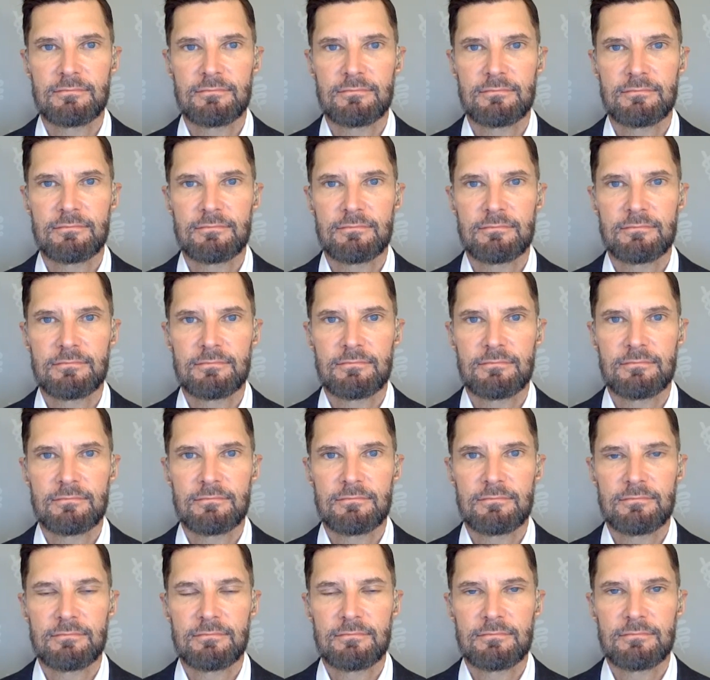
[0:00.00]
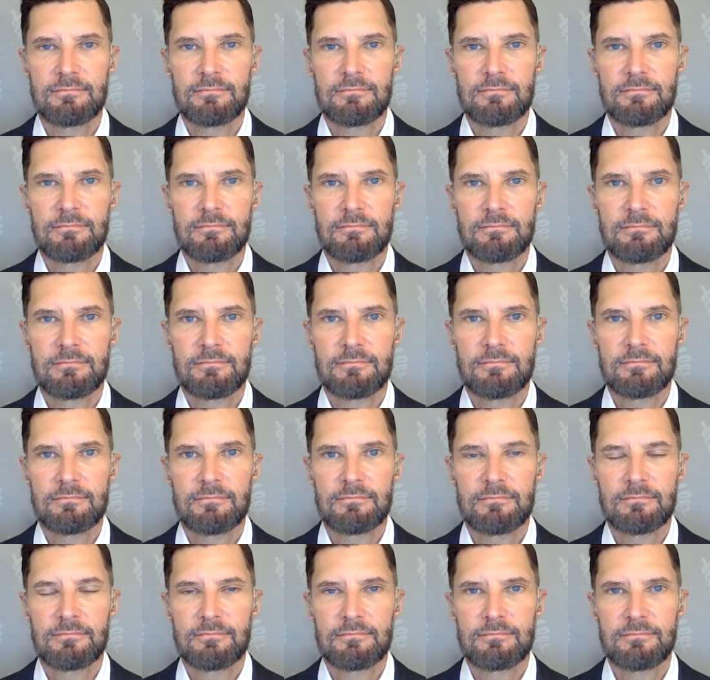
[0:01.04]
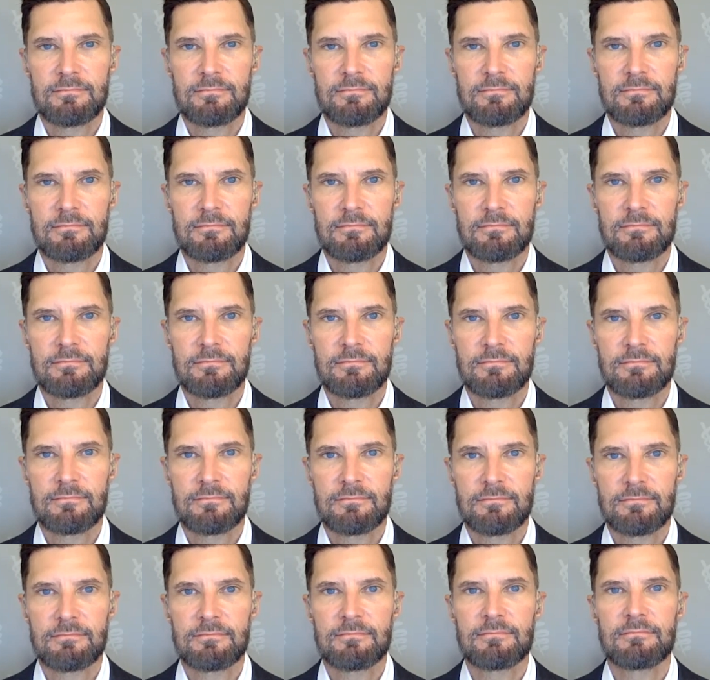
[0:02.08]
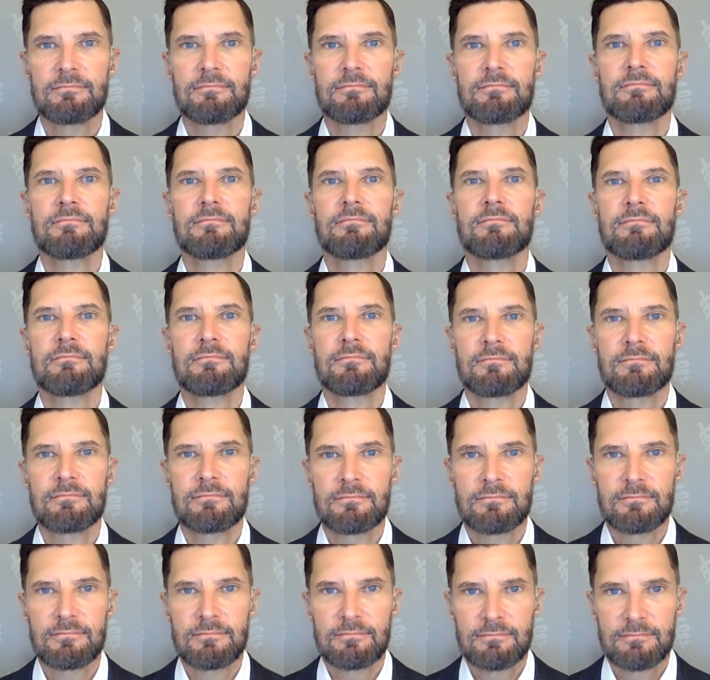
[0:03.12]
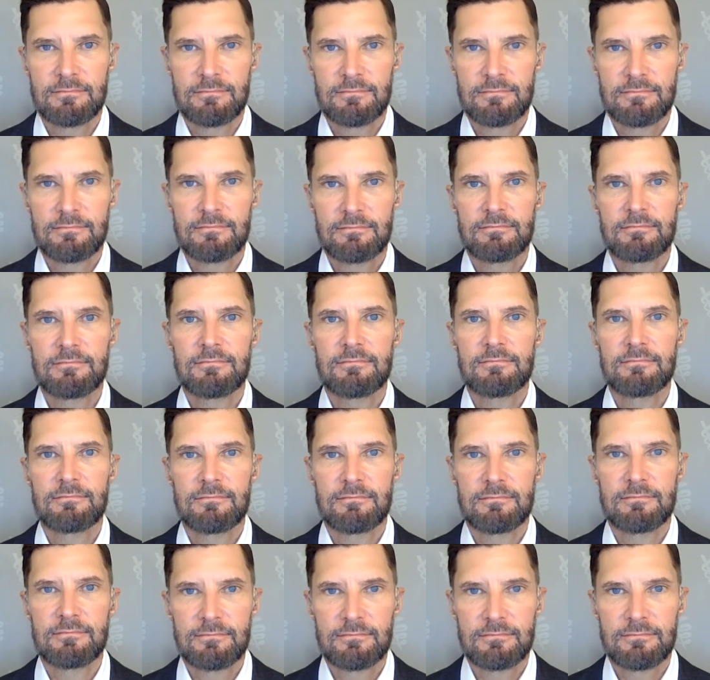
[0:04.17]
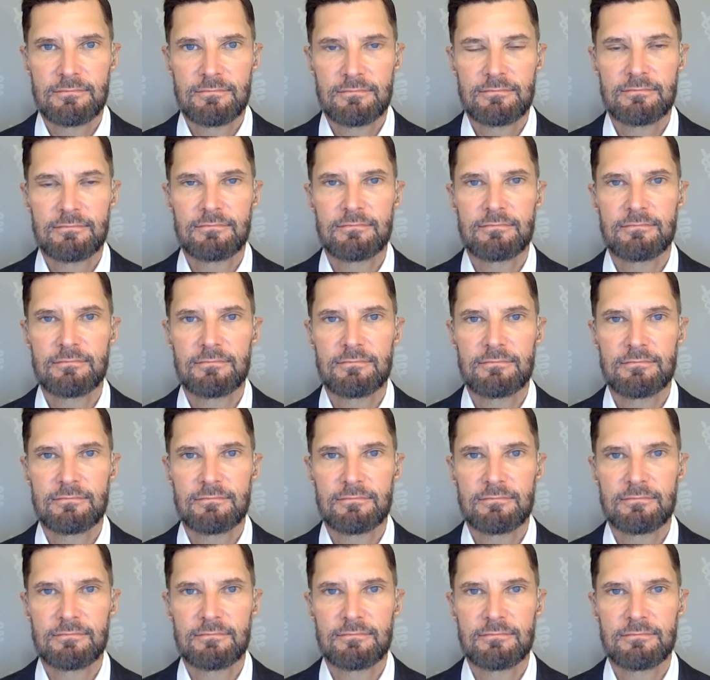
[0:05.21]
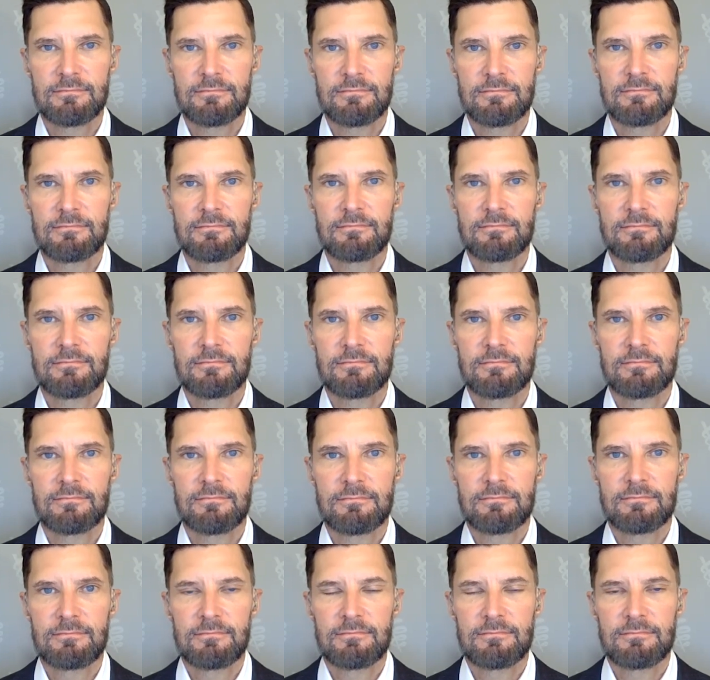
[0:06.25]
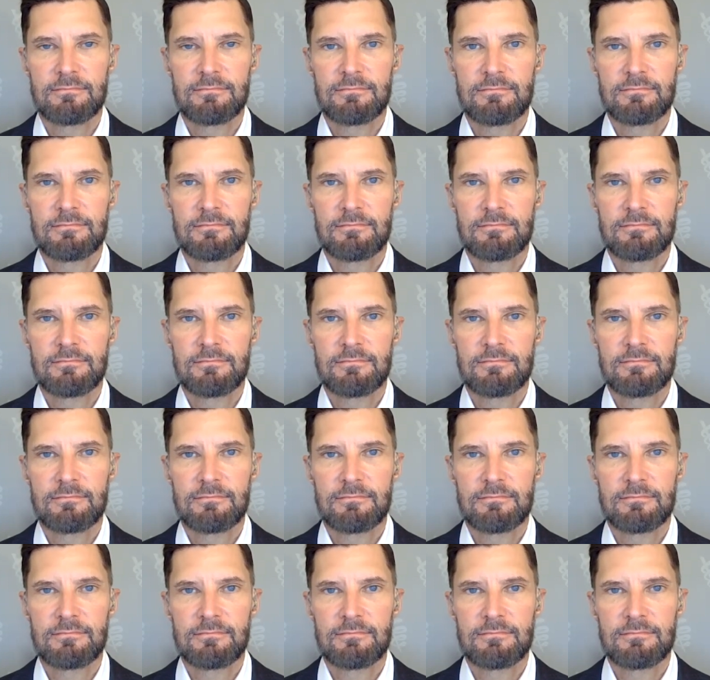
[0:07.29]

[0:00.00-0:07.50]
No words are spoken by the person on screen.